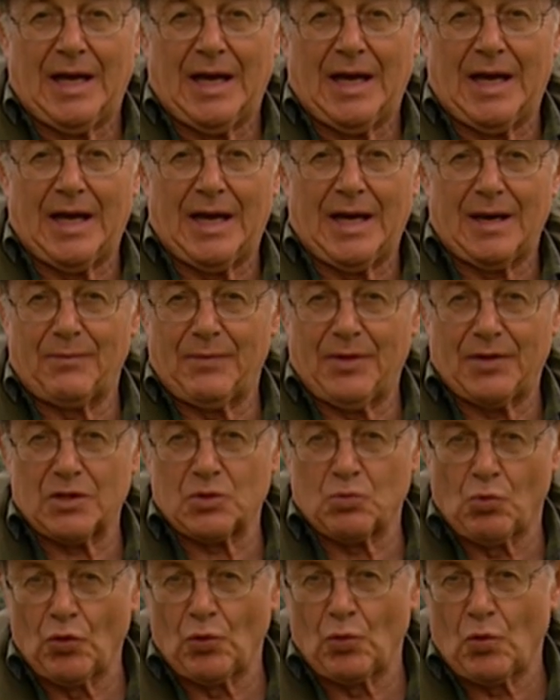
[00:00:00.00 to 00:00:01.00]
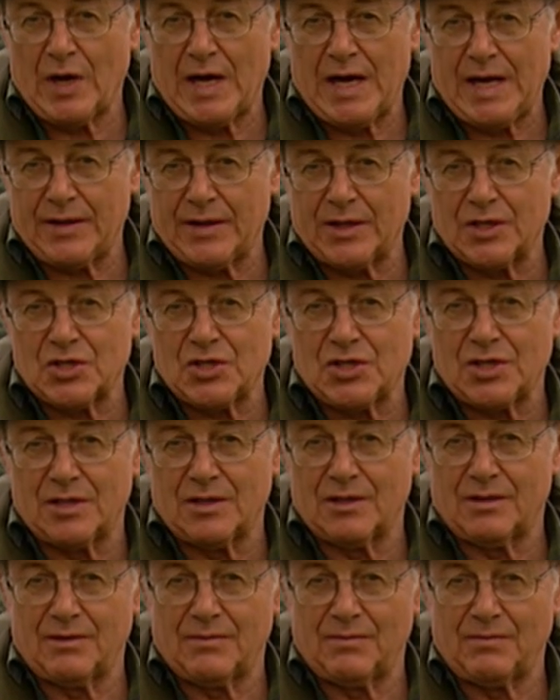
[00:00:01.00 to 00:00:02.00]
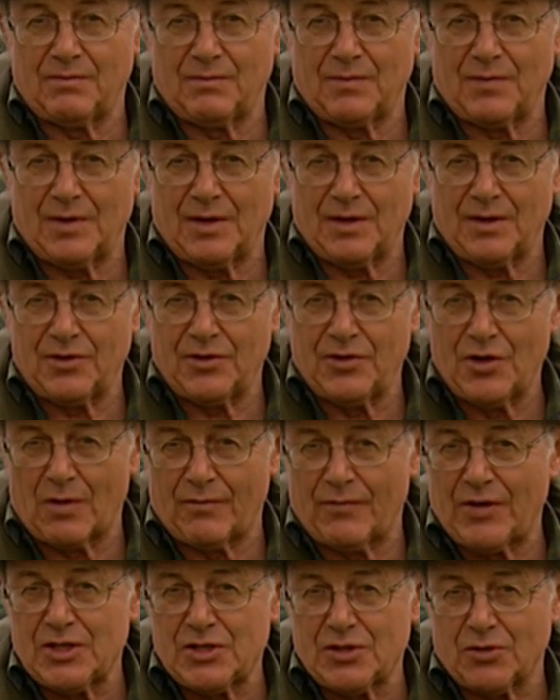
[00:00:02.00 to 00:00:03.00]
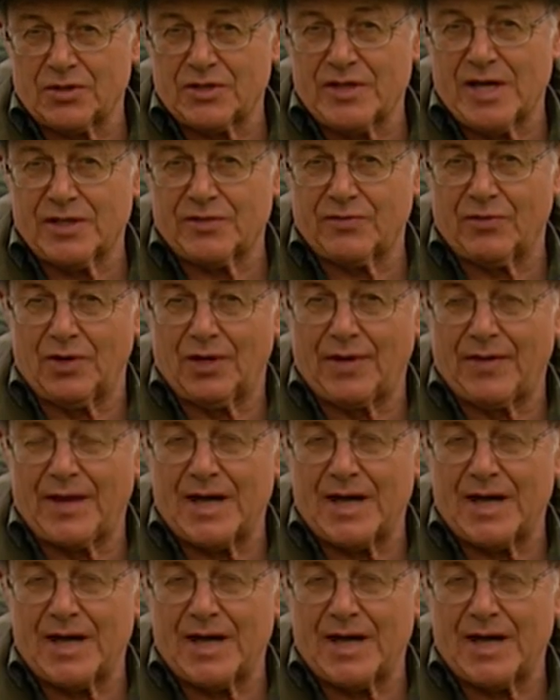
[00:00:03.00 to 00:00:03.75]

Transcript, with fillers: uh, but there's one way that's not very successful, and